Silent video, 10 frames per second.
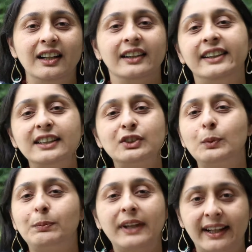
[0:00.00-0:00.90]
these two
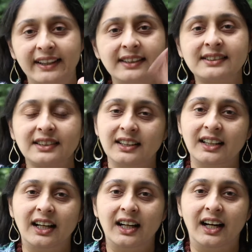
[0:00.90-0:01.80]
planets
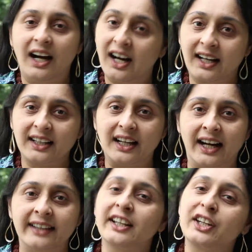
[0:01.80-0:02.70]
are
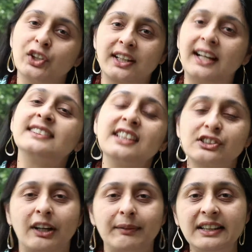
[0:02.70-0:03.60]
either your Rashi
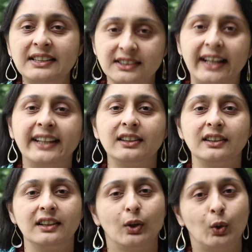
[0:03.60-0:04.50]
Swami, sign
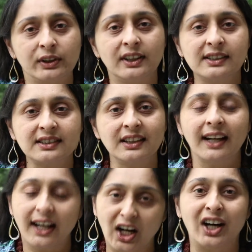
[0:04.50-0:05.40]
owners,
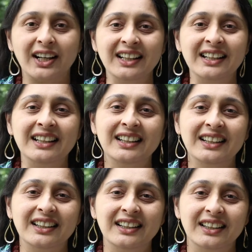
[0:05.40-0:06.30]
or
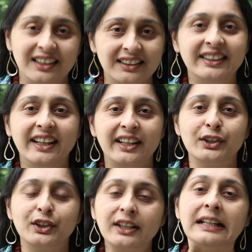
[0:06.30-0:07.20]
they are
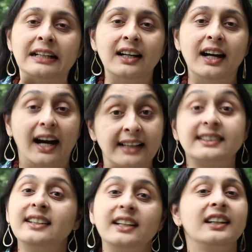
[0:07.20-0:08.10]
your
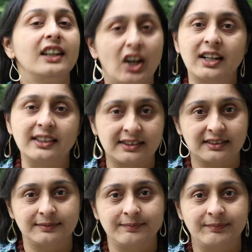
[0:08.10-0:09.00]
ascendant lords,
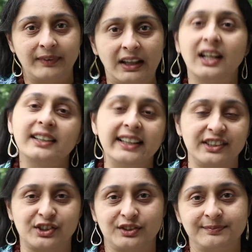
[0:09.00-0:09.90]
Lagnesh.